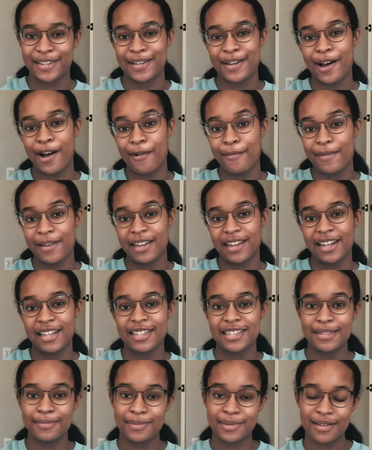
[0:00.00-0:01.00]
comment, and
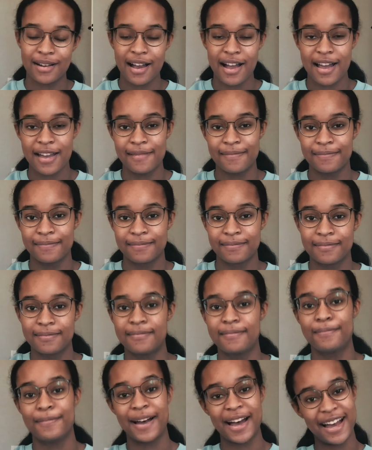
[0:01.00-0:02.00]
subscribe.
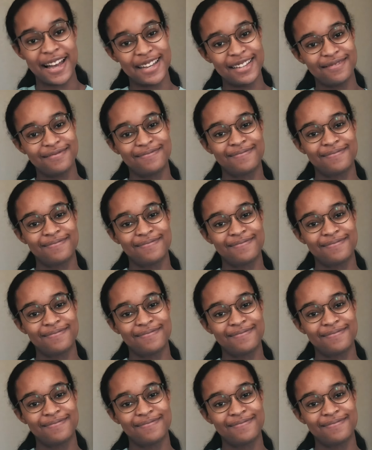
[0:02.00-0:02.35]
Bye.